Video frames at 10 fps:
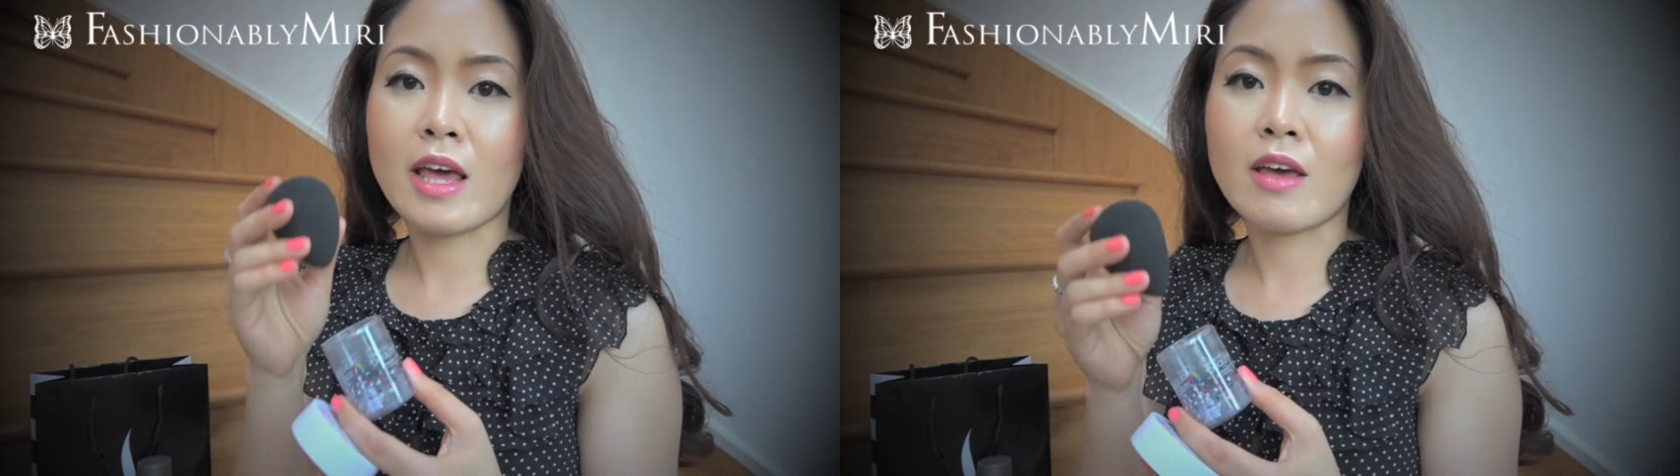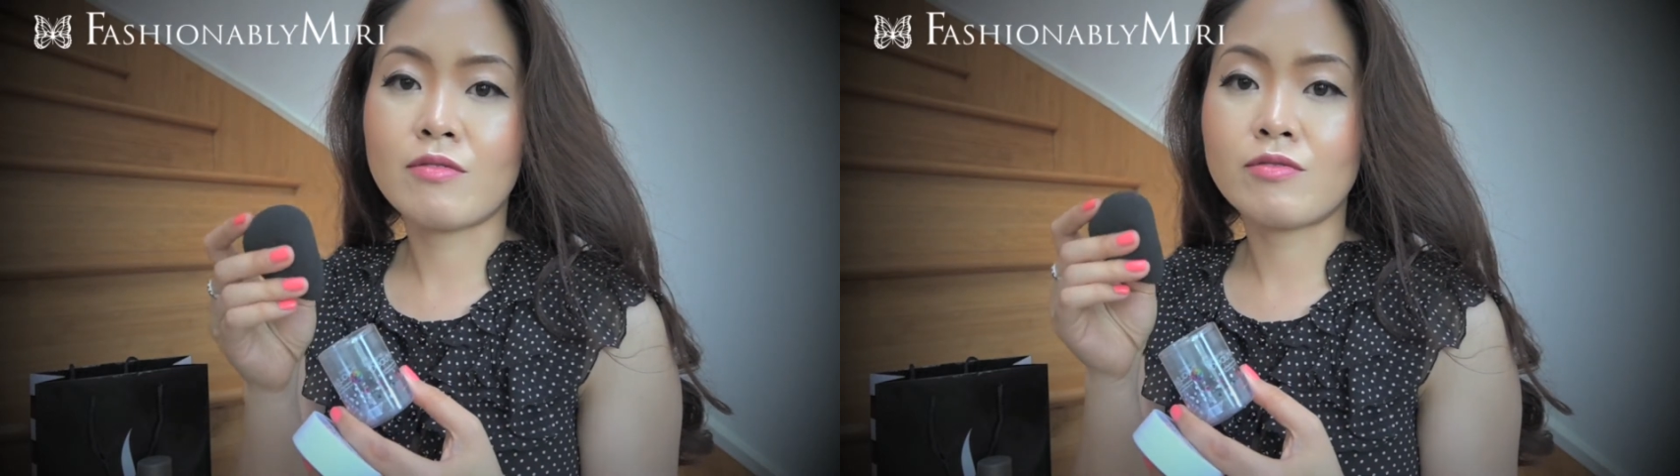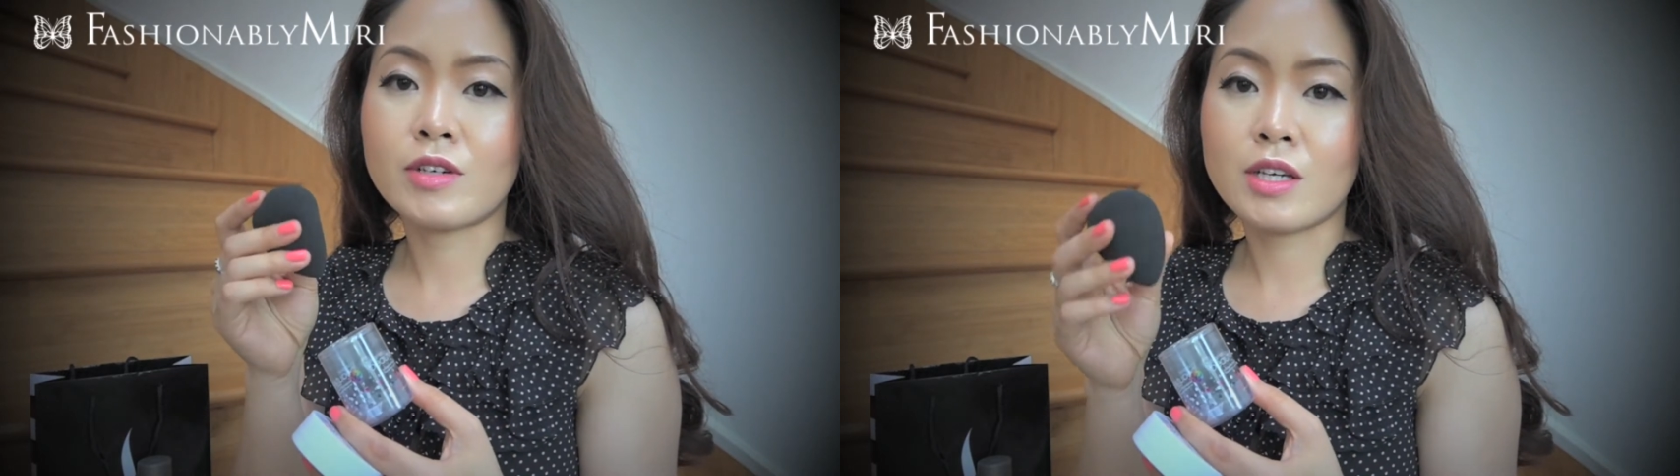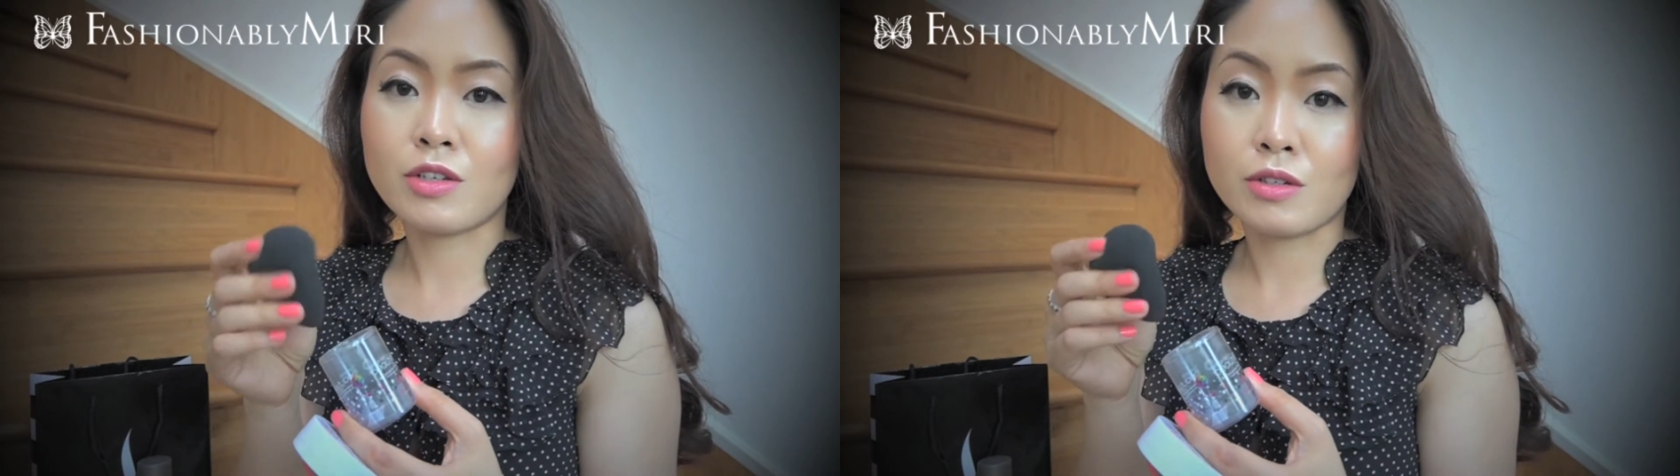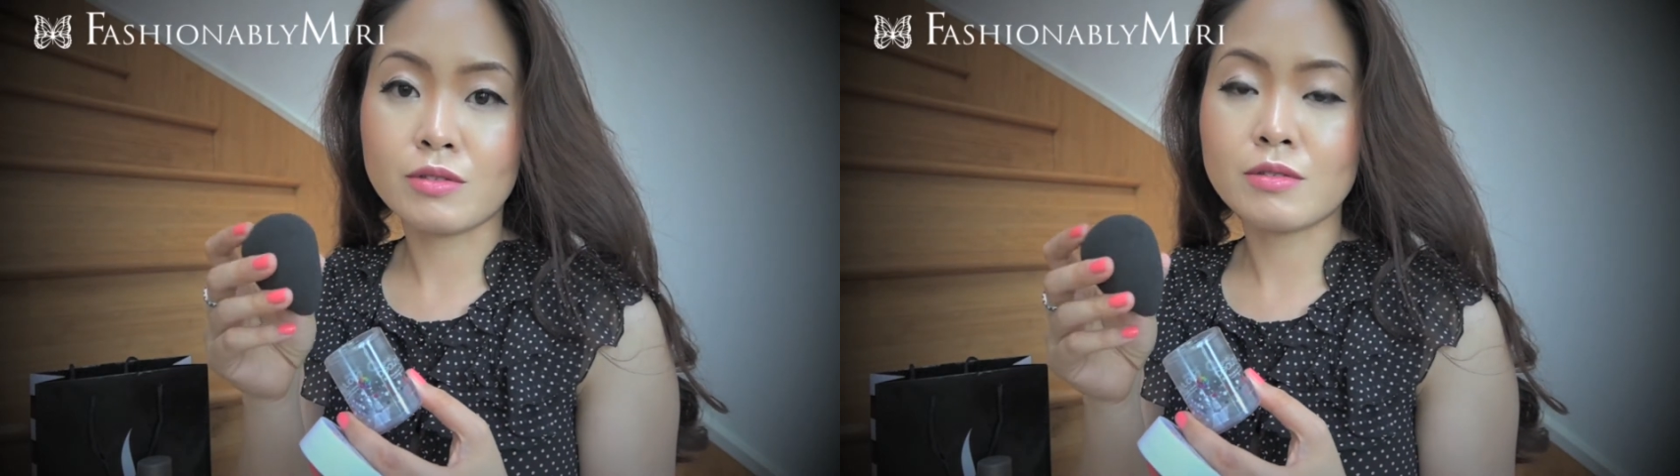every
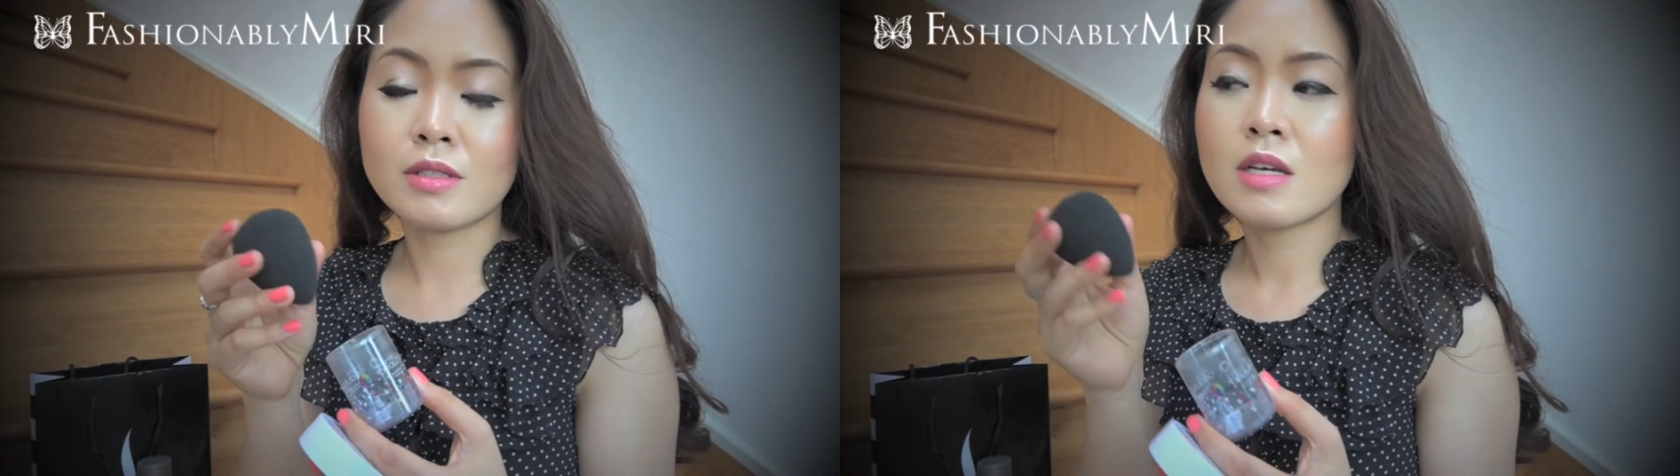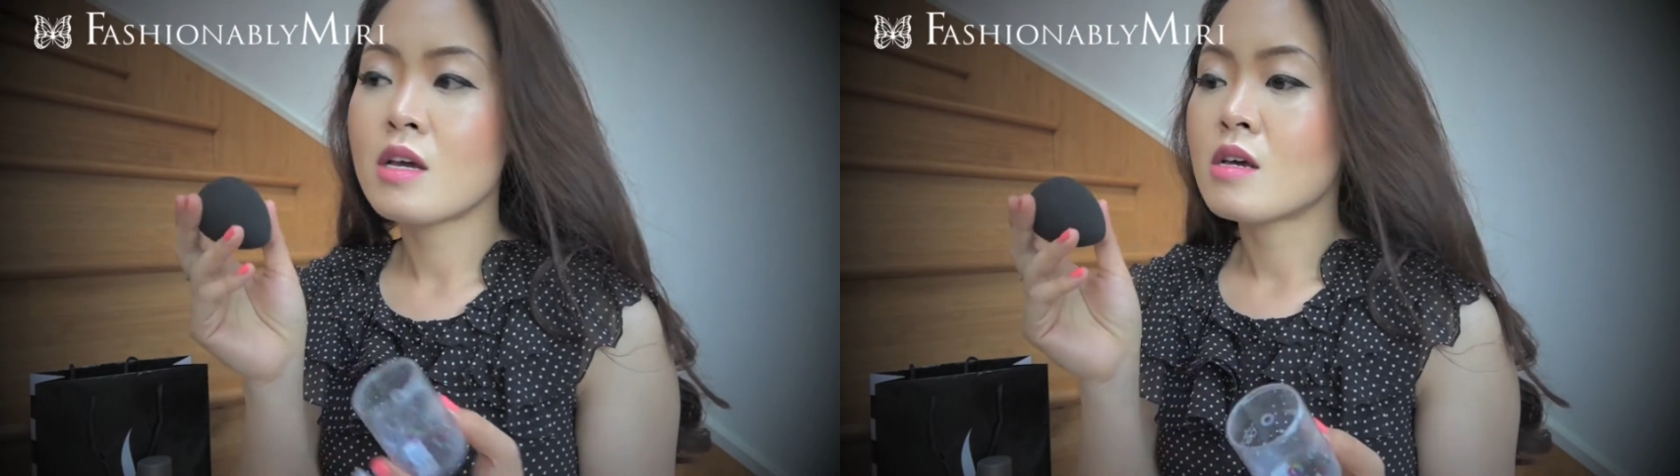use,